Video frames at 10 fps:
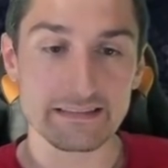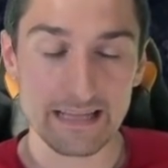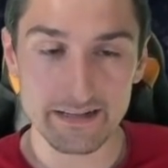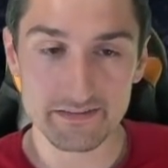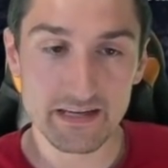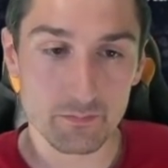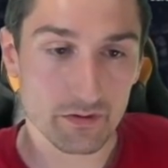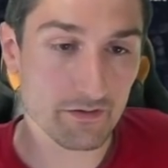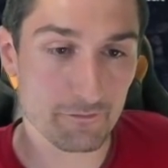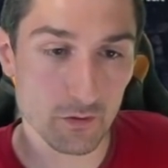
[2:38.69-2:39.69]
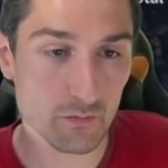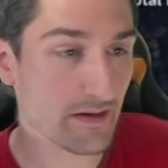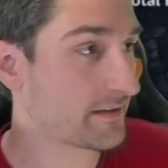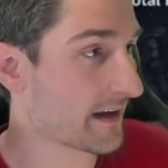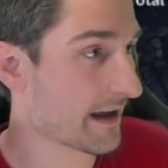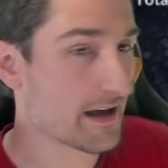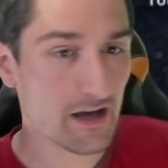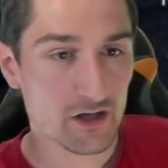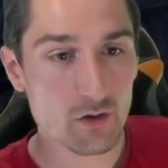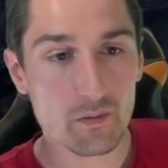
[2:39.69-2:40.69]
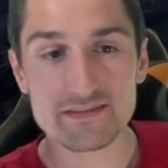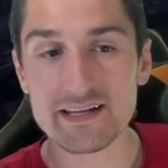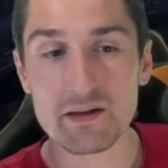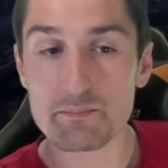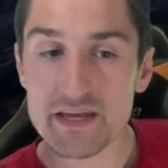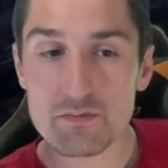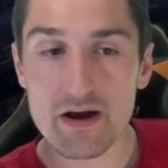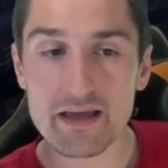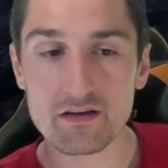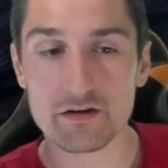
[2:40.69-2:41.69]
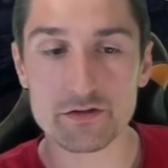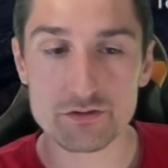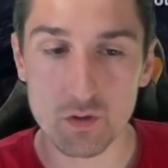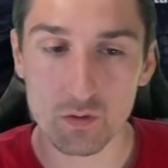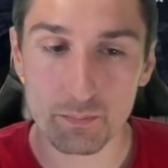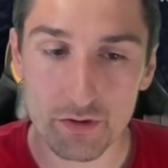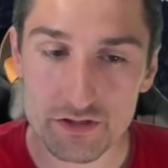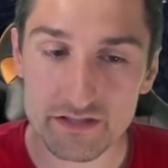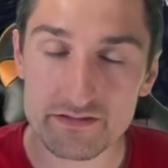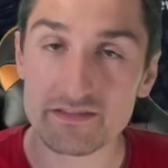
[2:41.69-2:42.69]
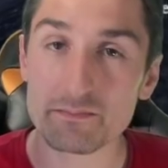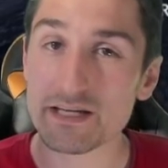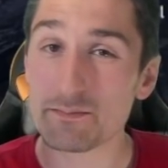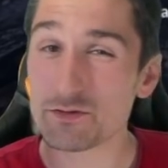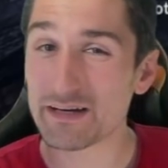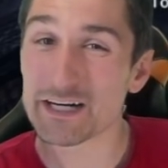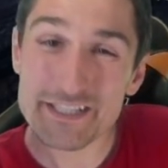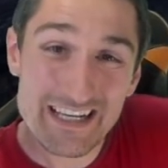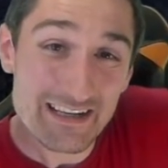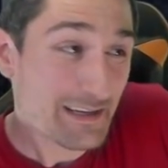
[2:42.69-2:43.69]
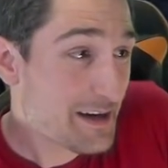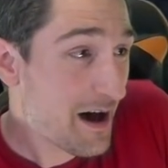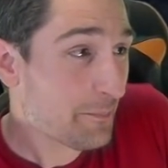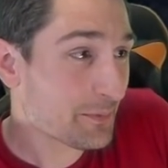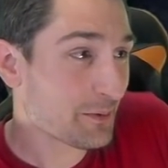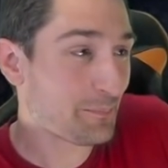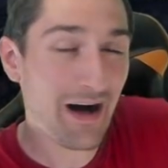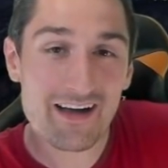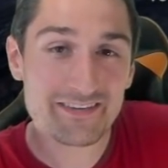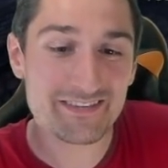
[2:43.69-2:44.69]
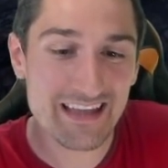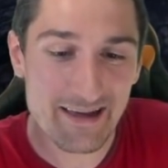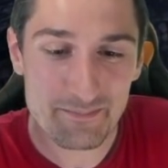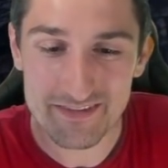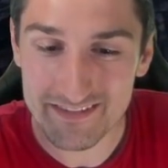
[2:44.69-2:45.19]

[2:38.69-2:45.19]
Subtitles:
That's it. We're going to full reset. You always get a B rank on your total purchase. Sometimes you can actually get a couple boss stamps.